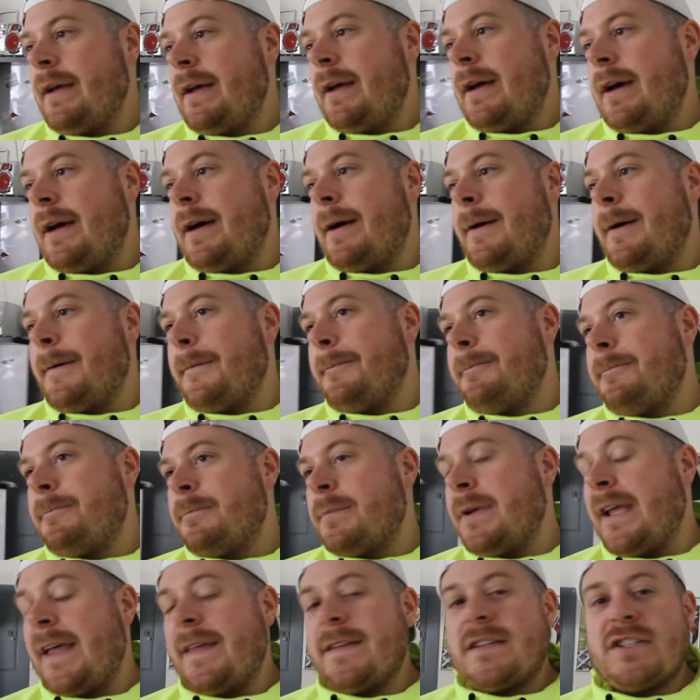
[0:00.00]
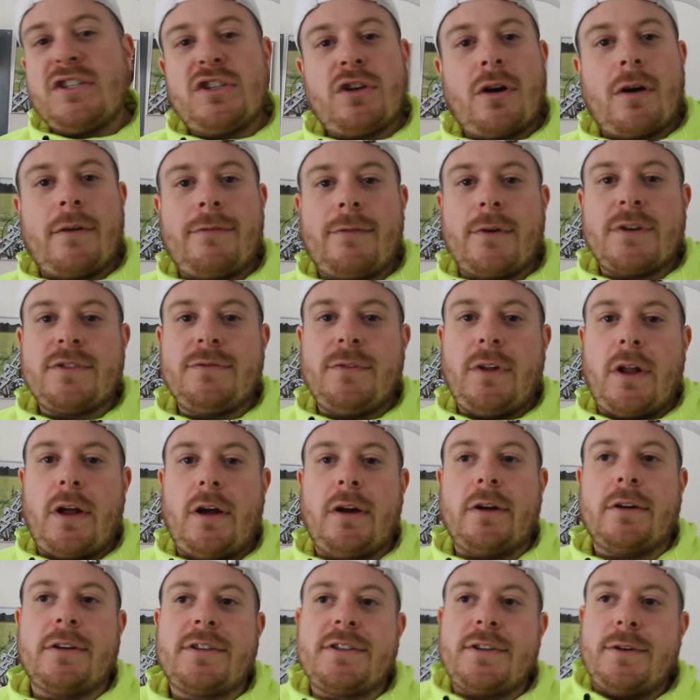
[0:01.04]
But yeah, this is our first
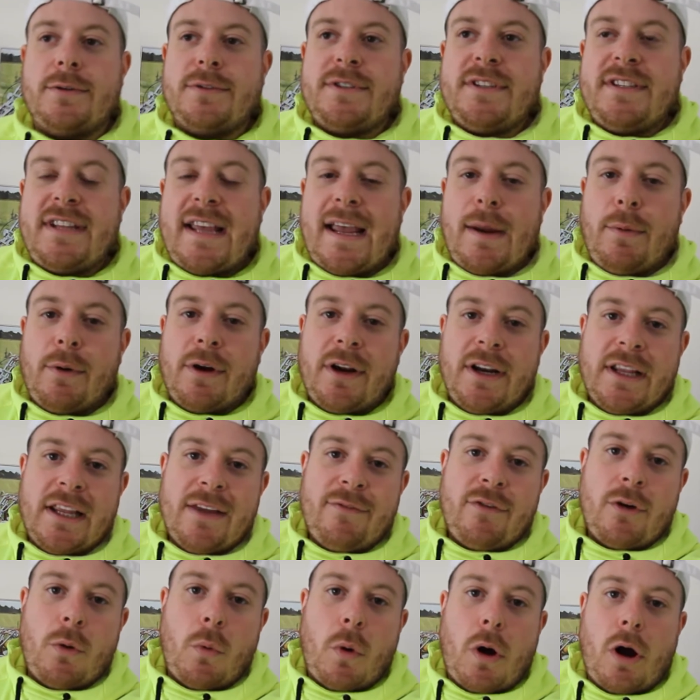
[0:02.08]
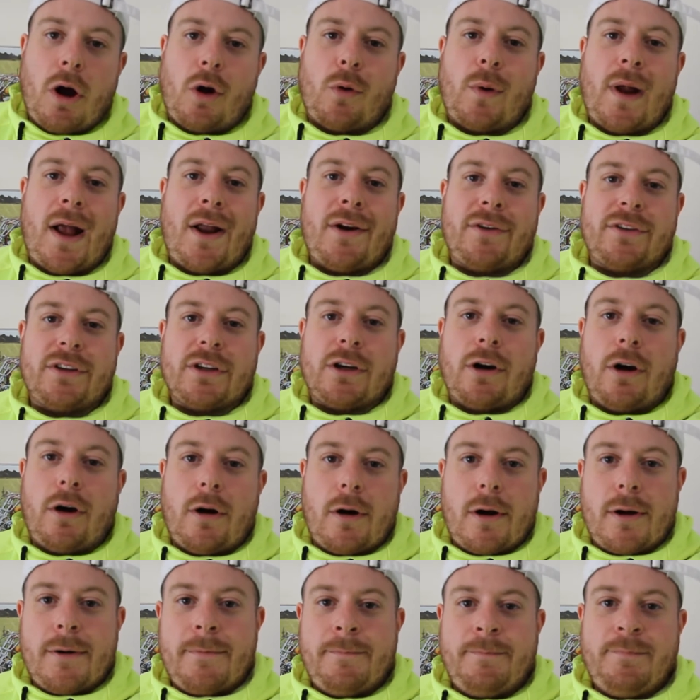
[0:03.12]
vlog, so today we're going to give you a walk around of the
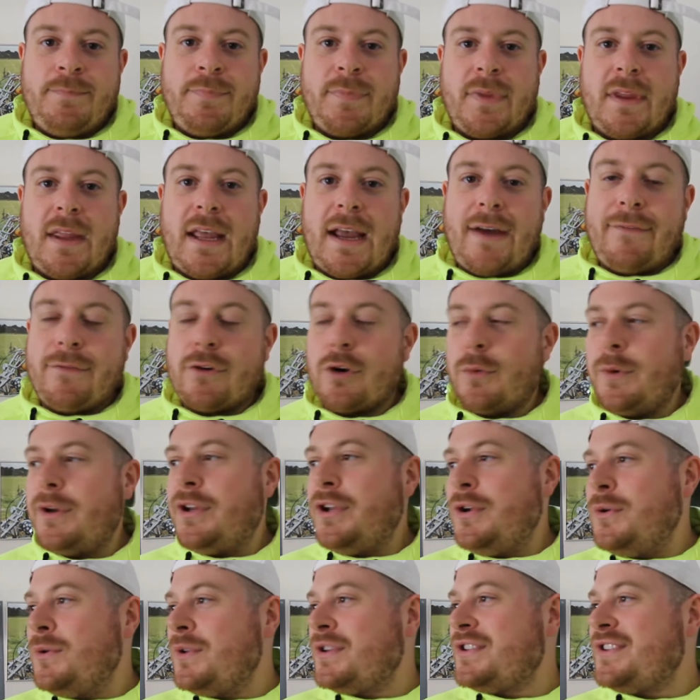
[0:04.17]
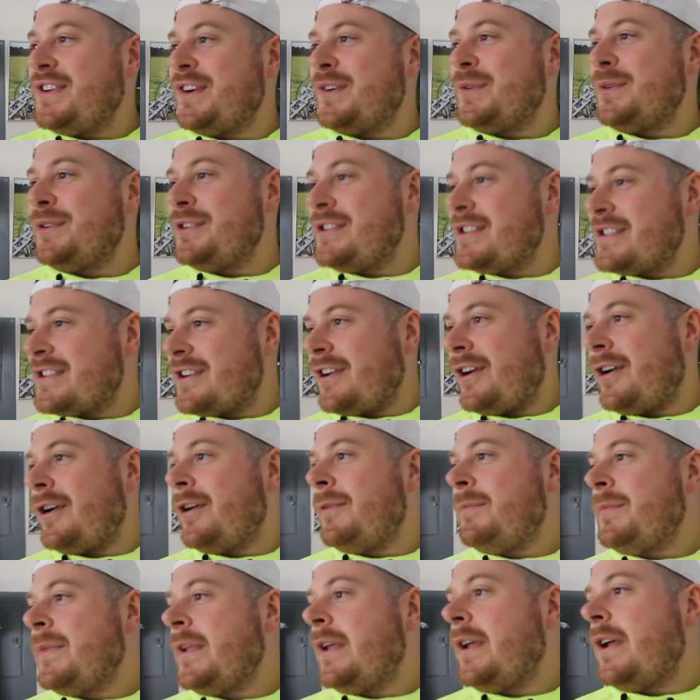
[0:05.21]
car after we do the steering wheel
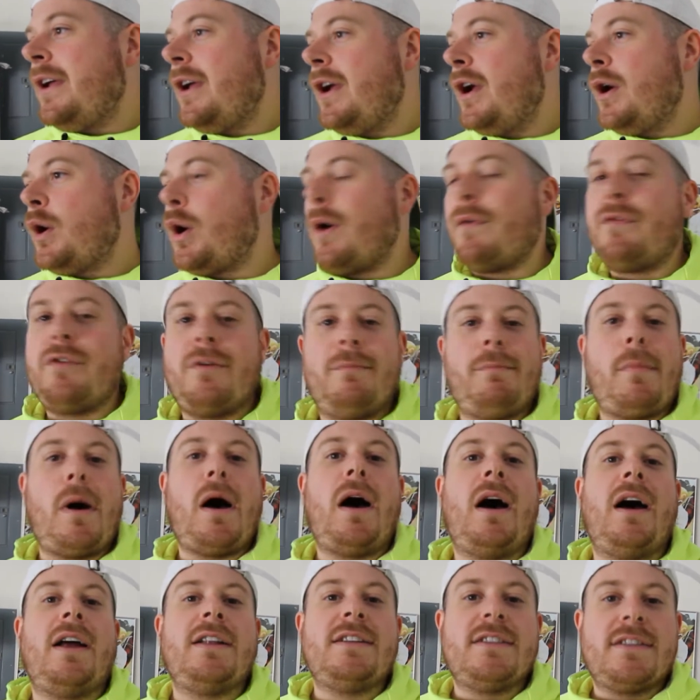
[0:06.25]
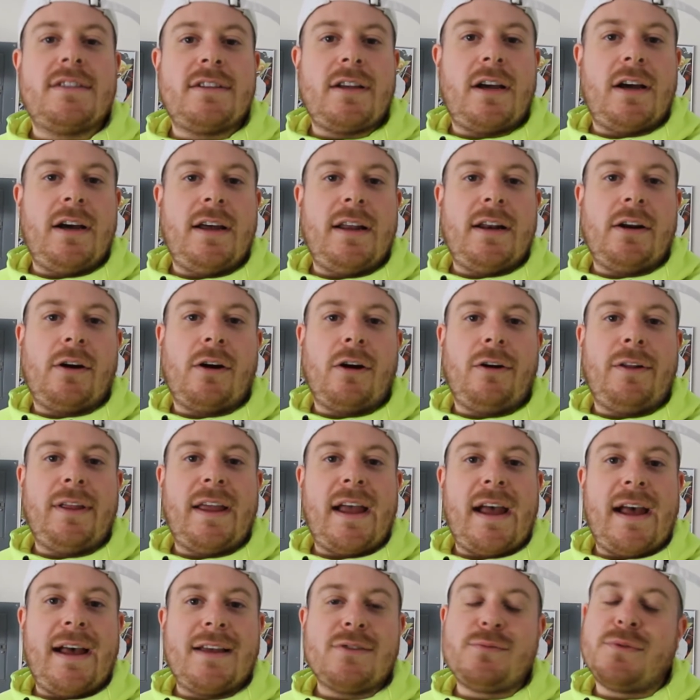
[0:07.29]
install, go over the mods it currently
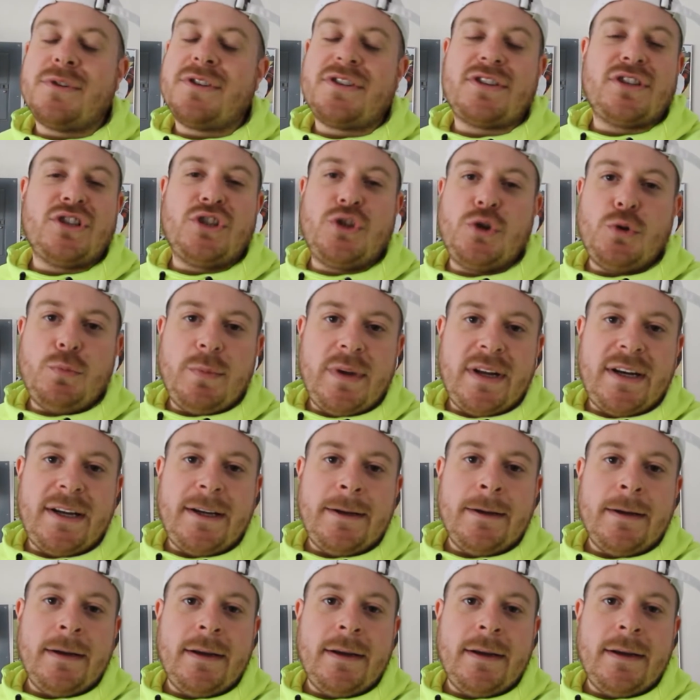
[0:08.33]
has, which isn't too many,